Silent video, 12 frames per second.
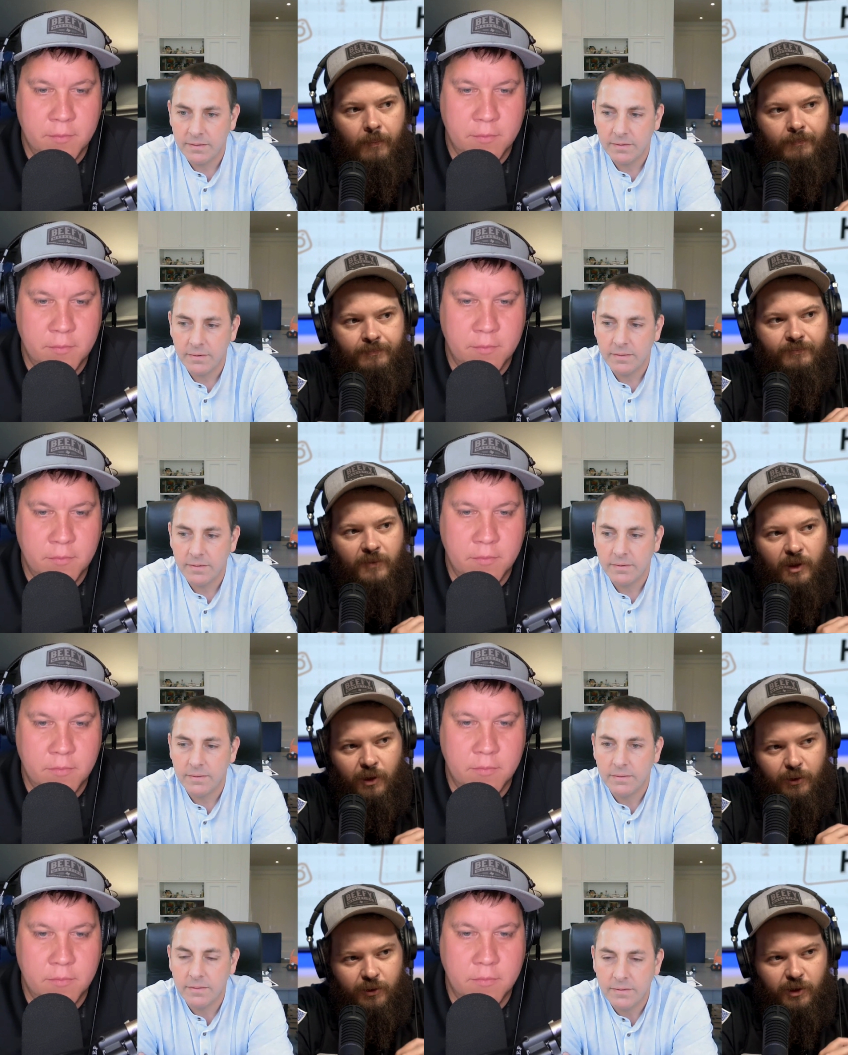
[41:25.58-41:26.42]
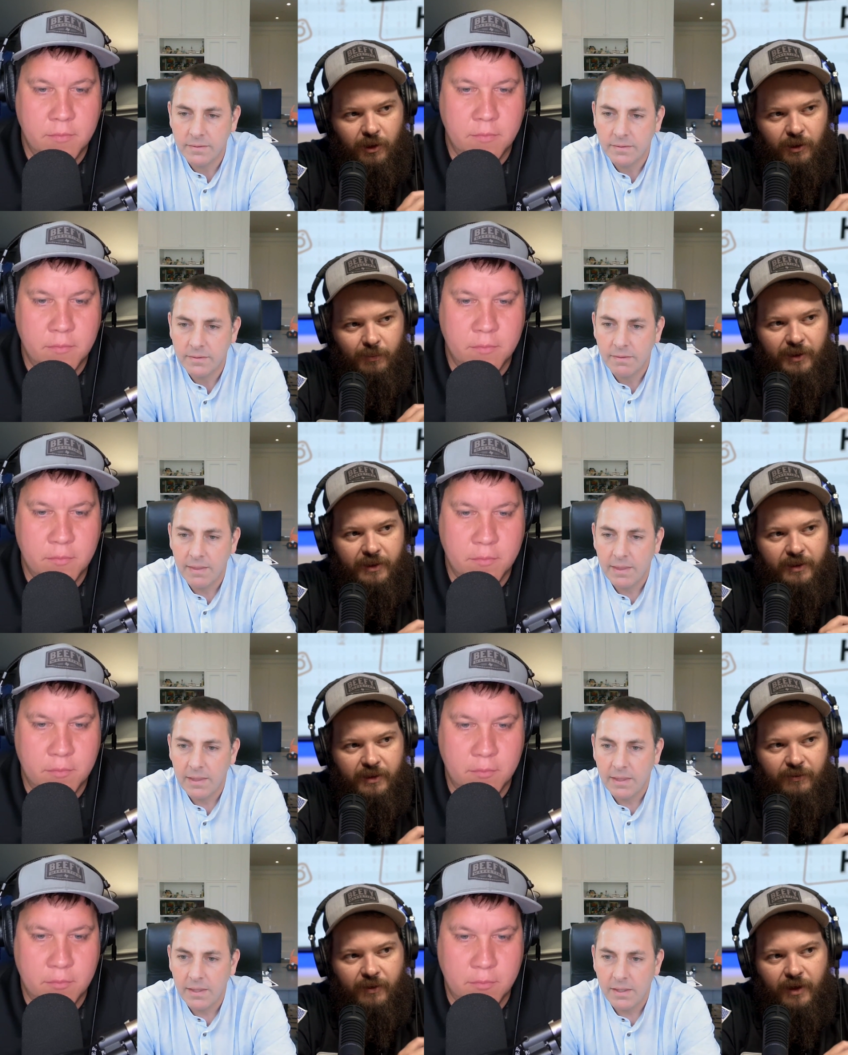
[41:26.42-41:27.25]
Speaker 1: you know you're talking about the
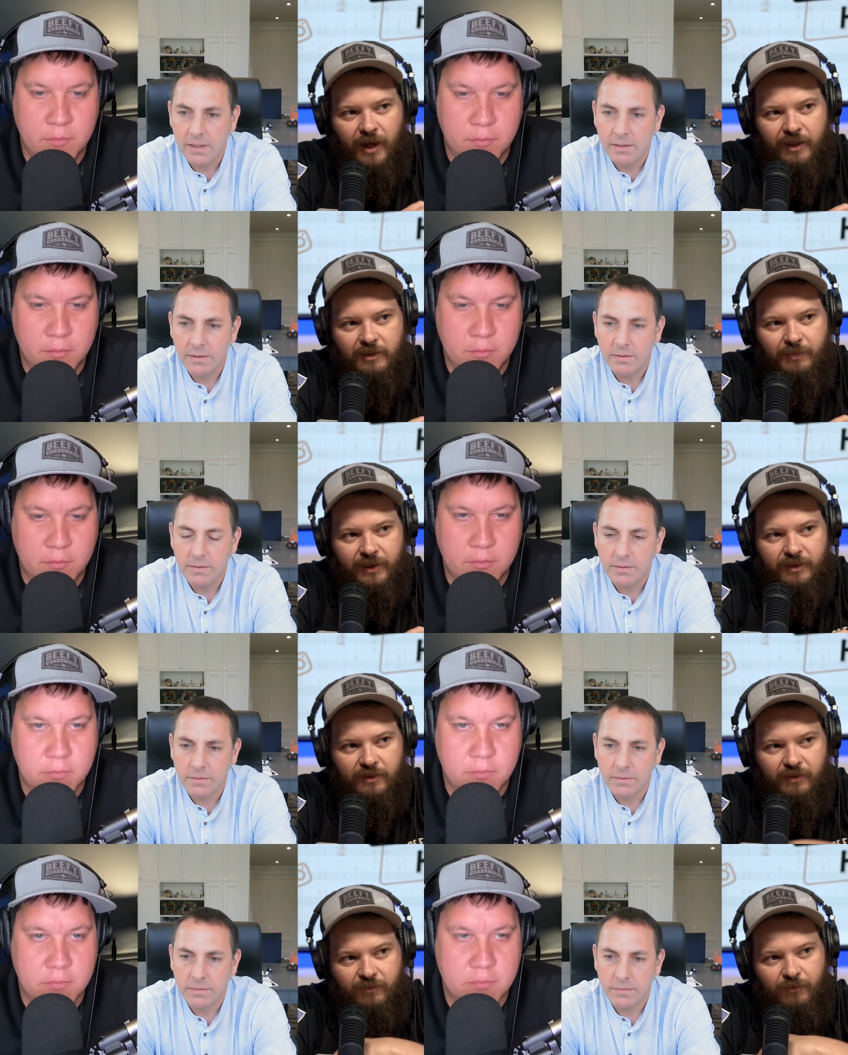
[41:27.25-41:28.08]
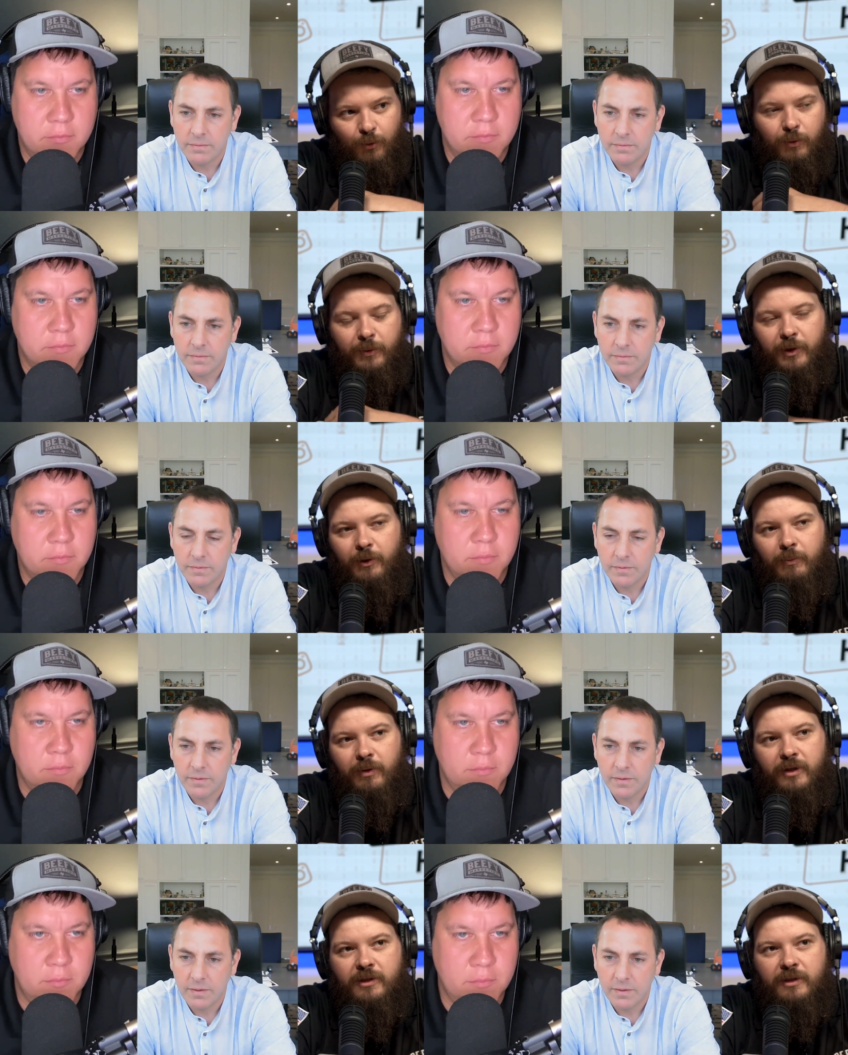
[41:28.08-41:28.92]
different aspects of forming your
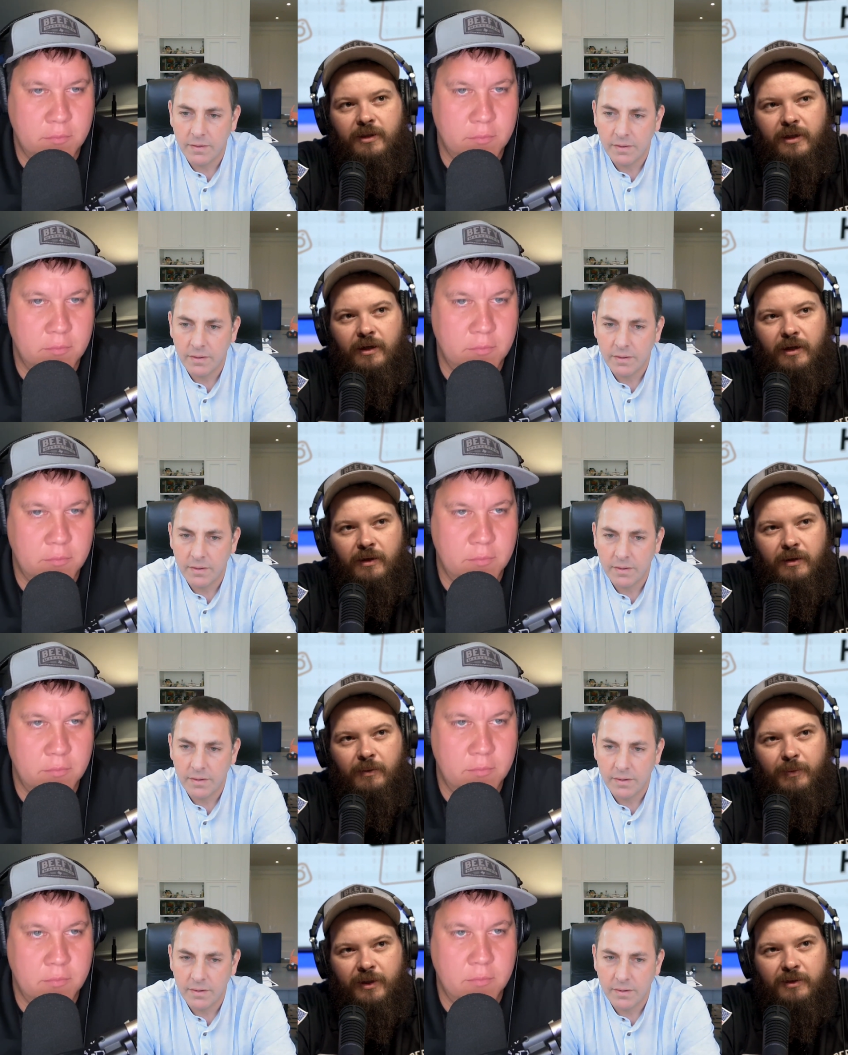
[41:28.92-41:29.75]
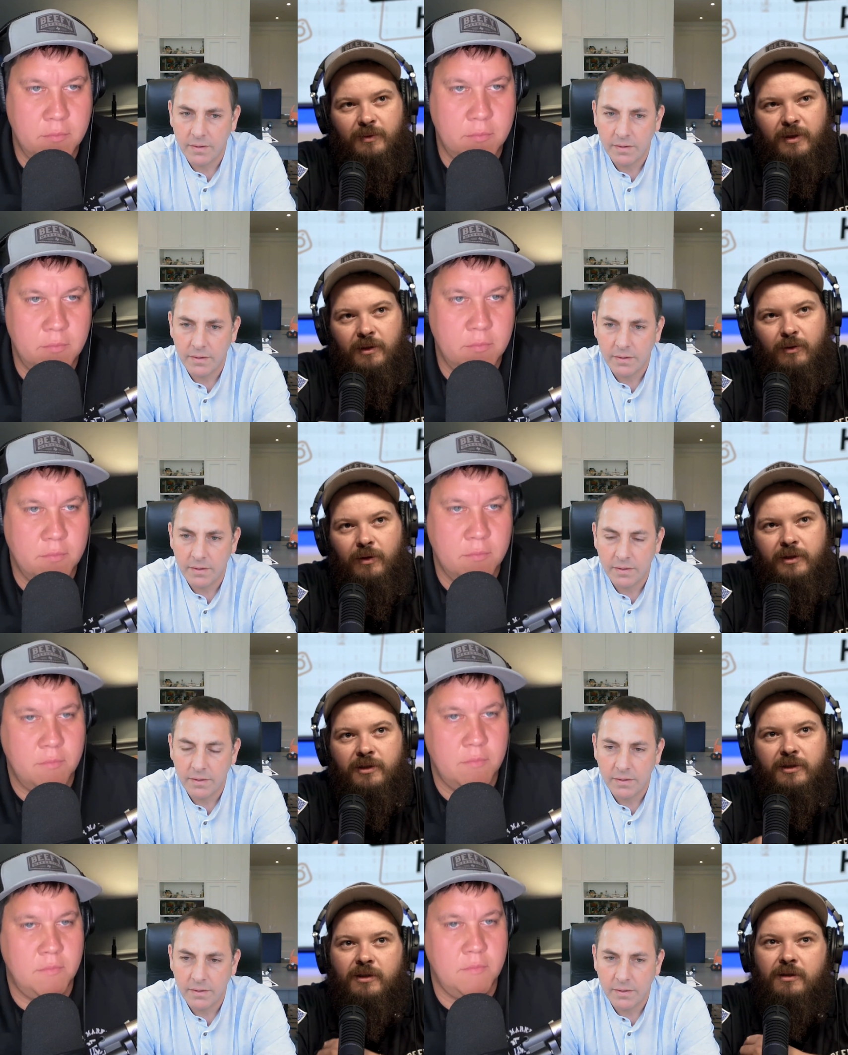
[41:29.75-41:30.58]
budget there it, it makes me question